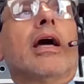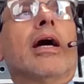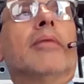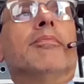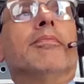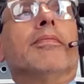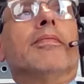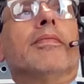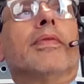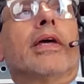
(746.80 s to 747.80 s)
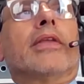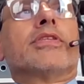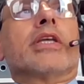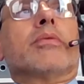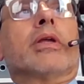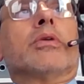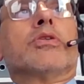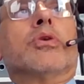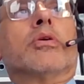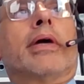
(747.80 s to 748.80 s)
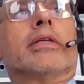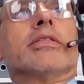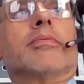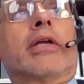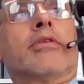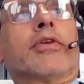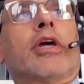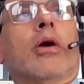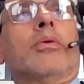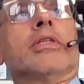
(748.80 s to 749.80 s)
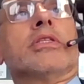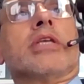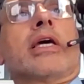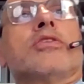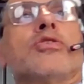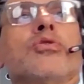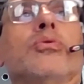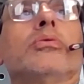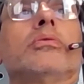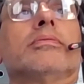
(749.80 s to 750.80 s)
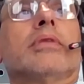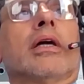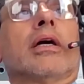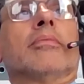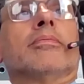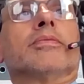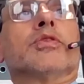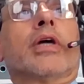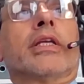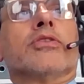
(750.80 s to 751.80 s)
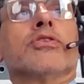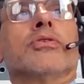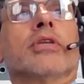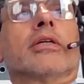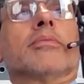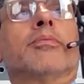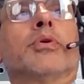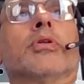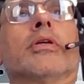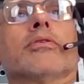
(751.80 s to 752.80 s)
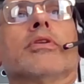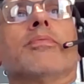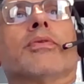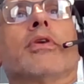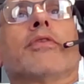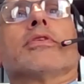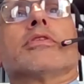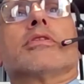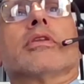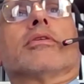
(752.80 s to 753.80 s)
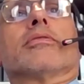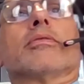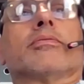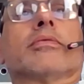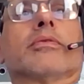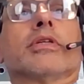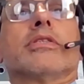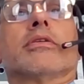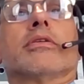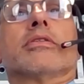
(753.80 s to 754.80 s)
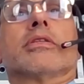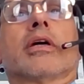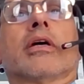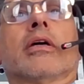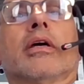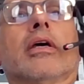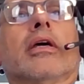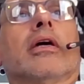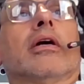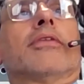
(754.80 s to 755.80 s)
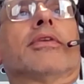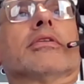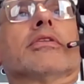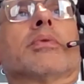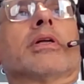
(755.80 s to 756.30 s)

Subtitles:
The second one I want to talk about is a matter of Cohen and Zanzul trading as Unique Building Group. The reference, the reason that I think this